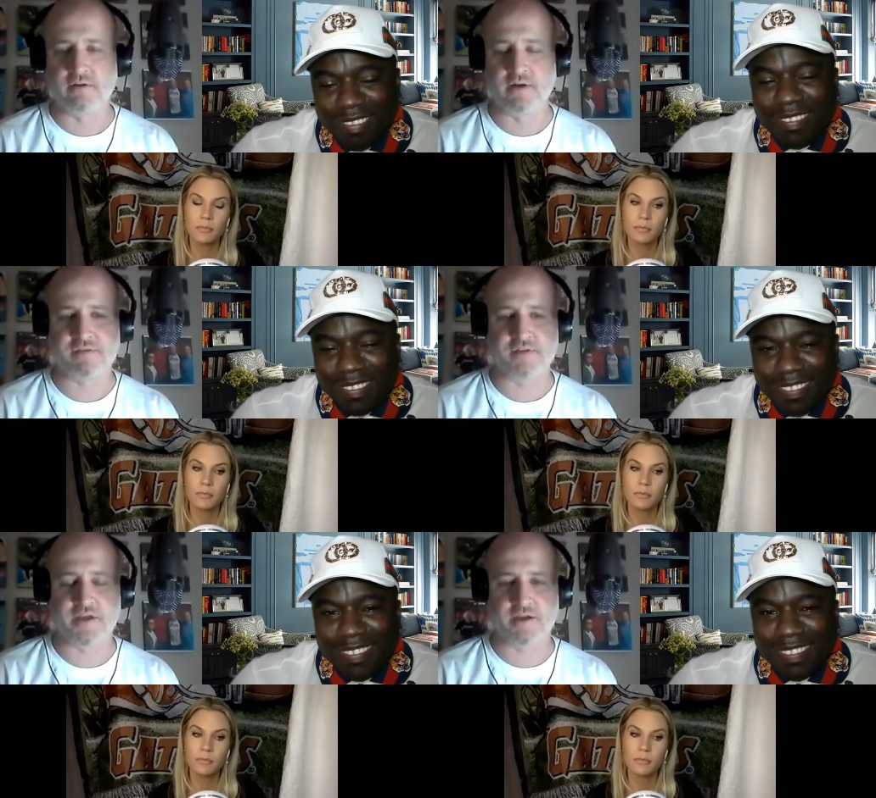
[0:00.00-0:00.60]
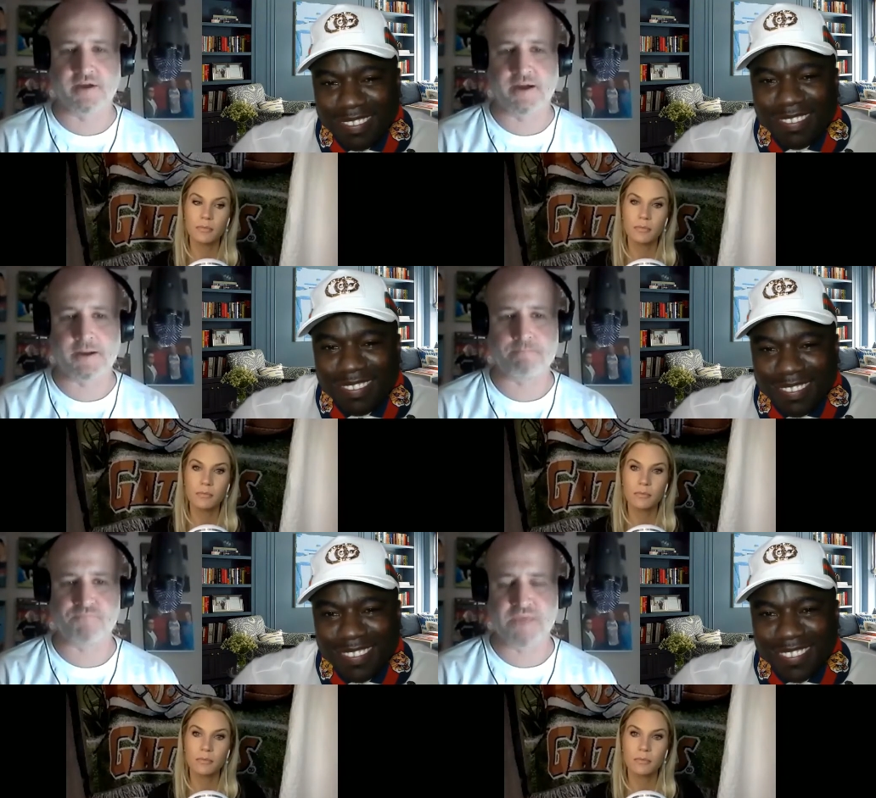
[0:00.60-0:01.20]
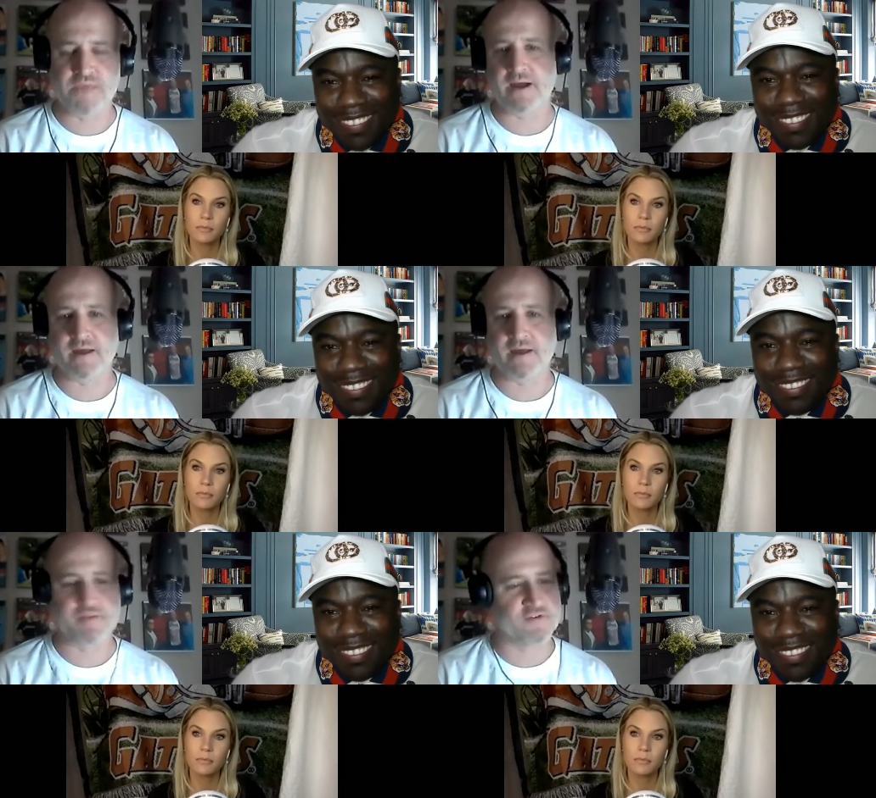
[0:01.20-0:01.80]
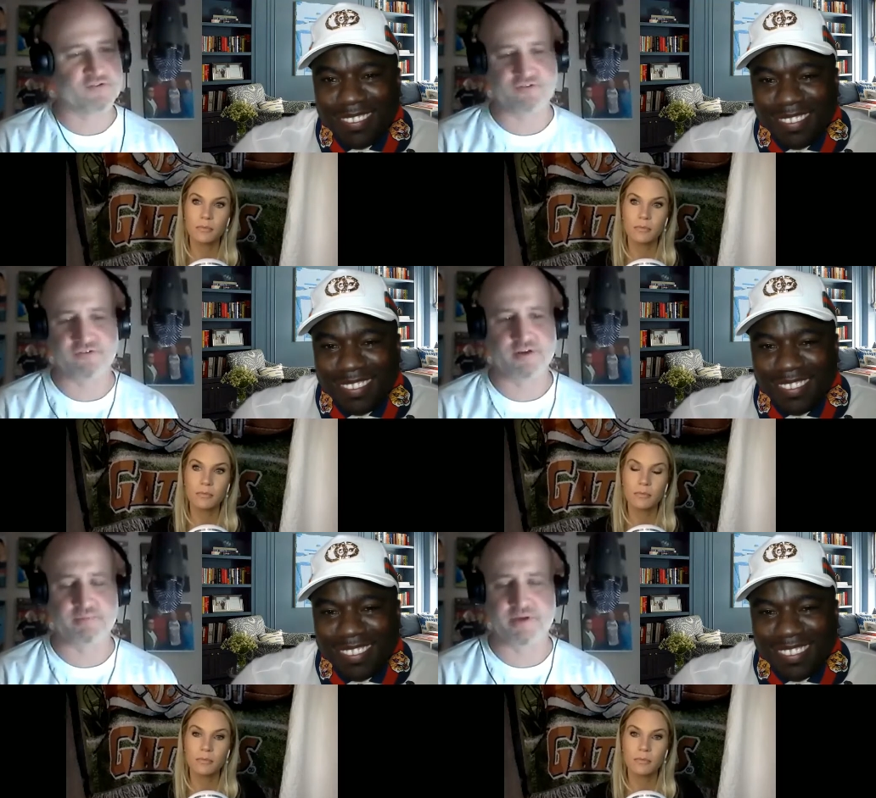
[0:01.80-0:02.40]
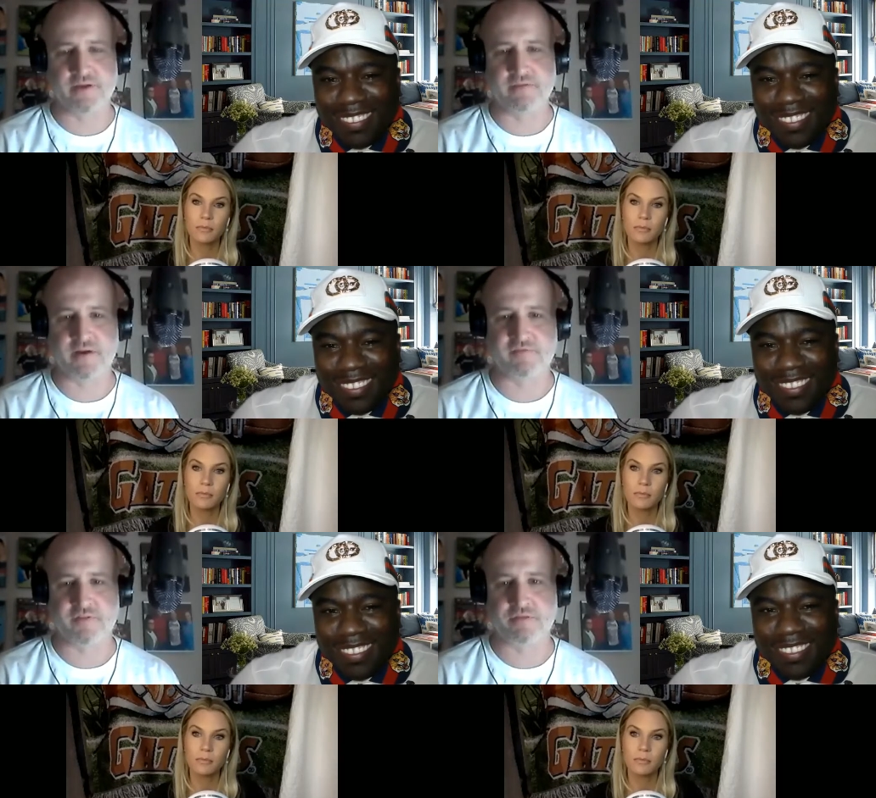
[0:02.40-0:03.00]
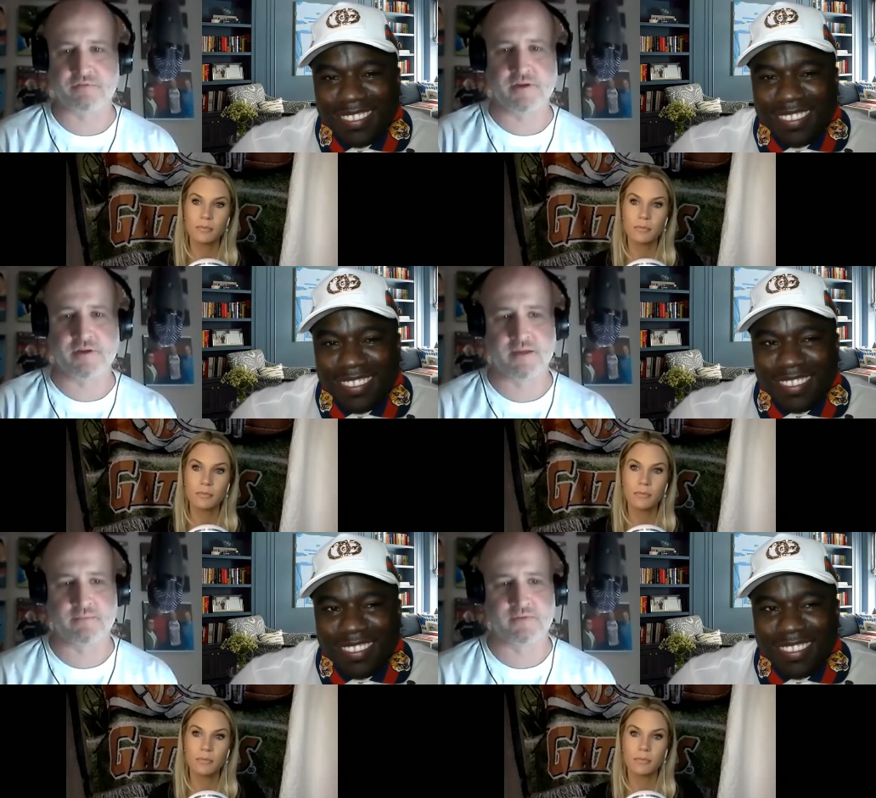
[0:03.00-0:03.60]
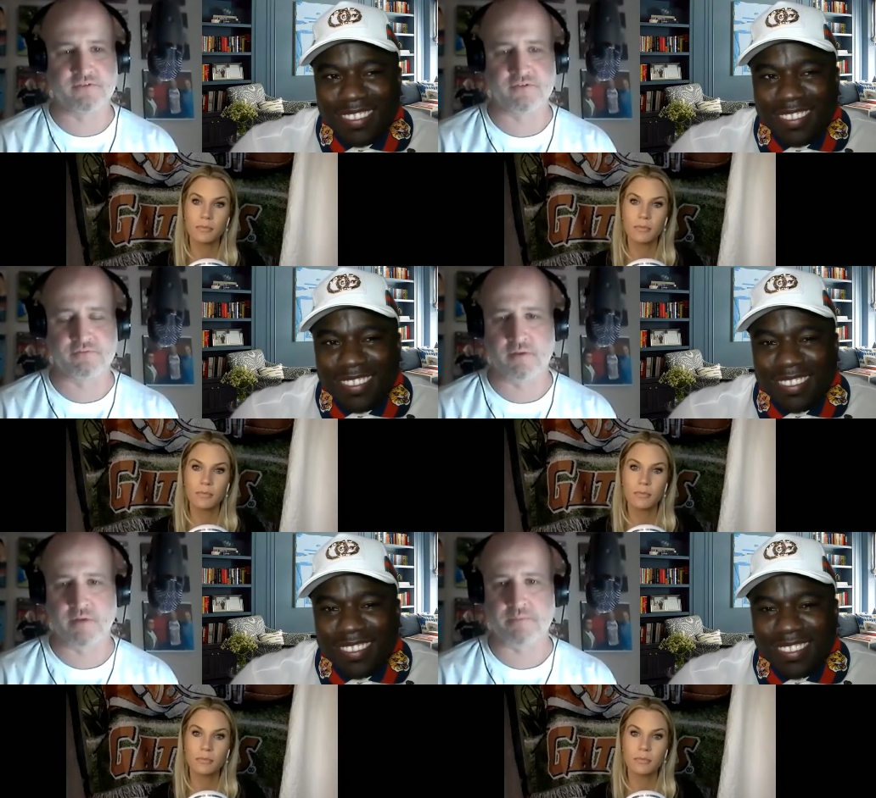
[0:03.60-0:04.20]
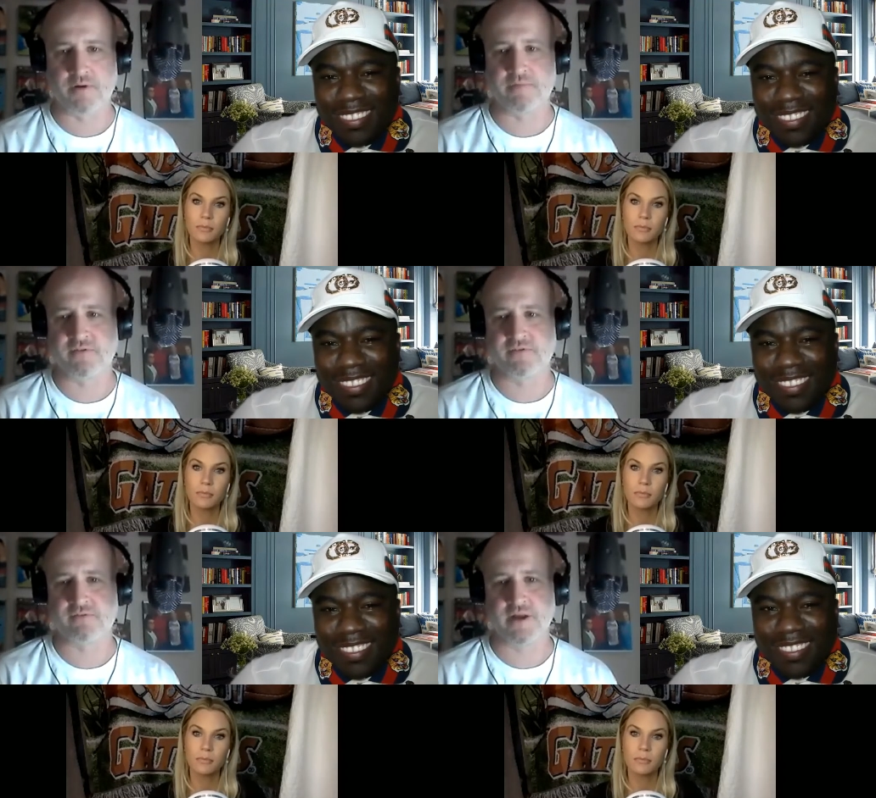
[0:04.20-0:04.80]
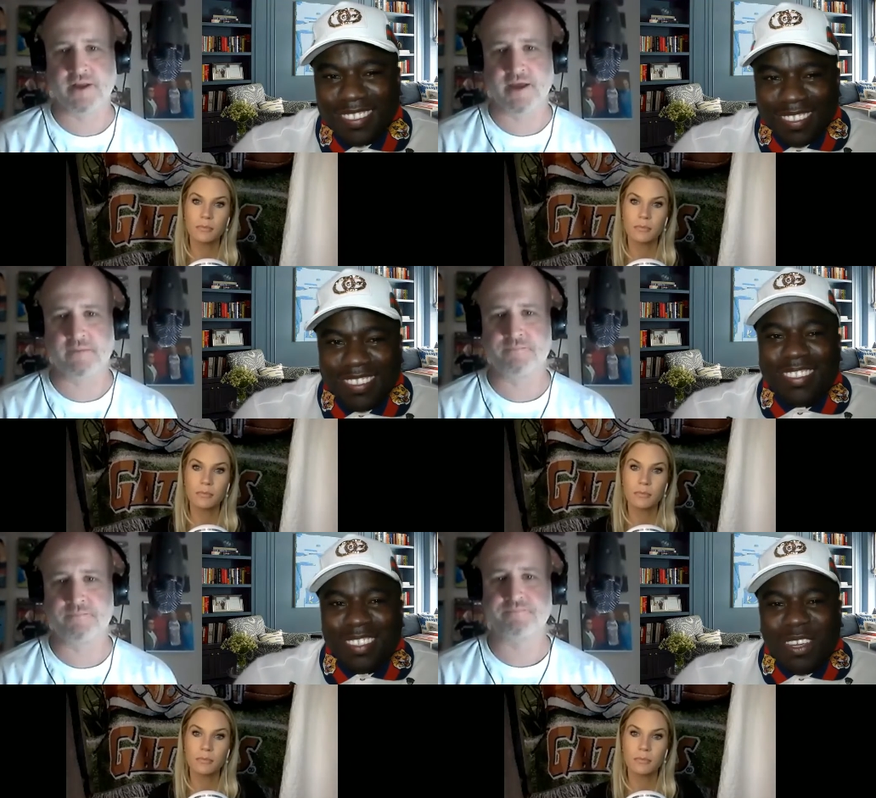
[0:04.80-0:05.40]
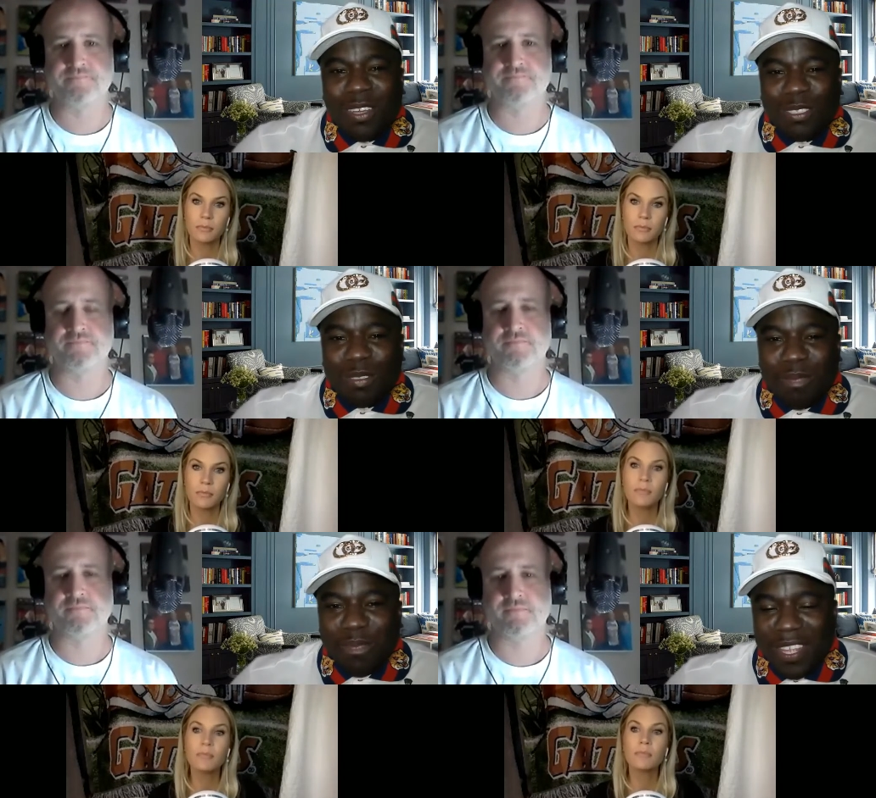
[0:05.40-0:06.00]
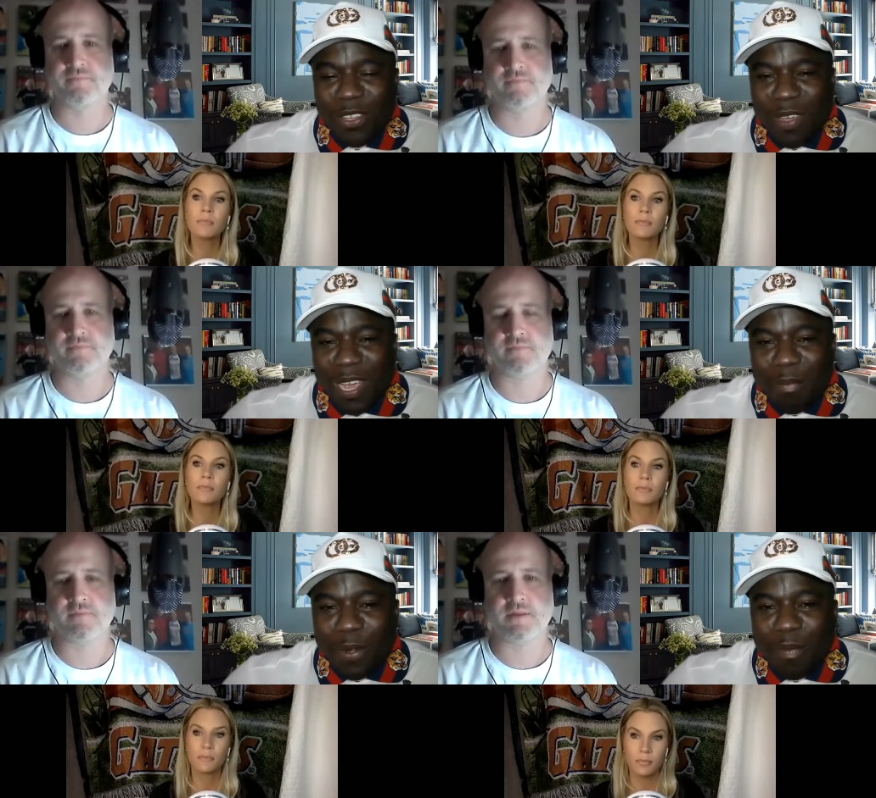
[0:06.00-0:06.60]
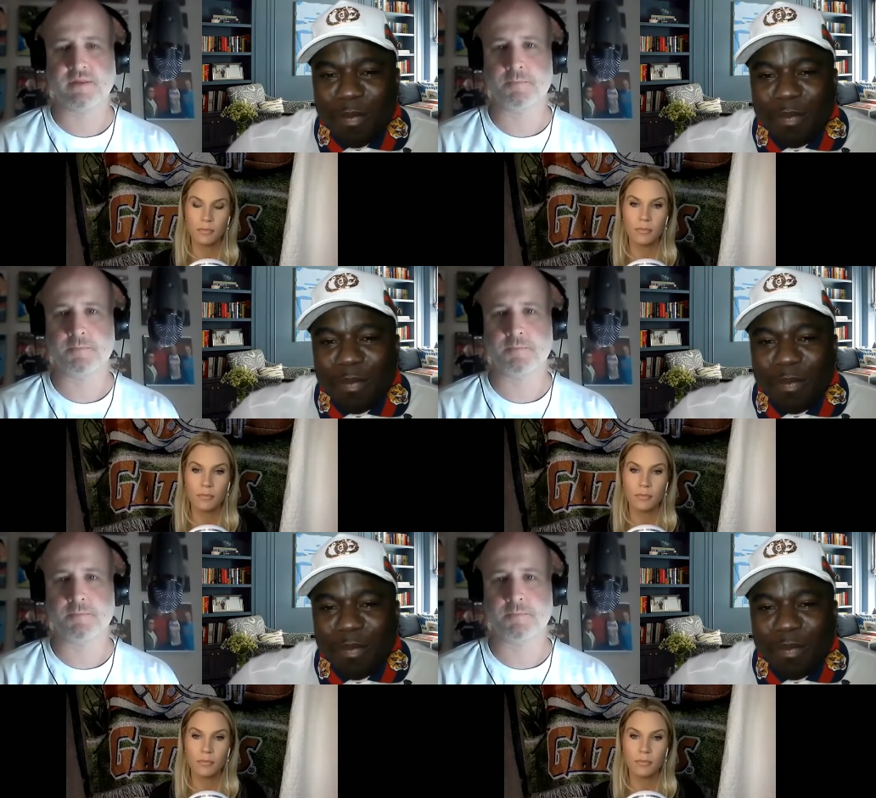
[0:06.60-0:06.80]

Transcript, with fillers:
Speaker 1: I think uh, yeah, I think just you know being there for the three of them is is what my purpose is right now.
Speaker 2: Awesome. And you, Amber?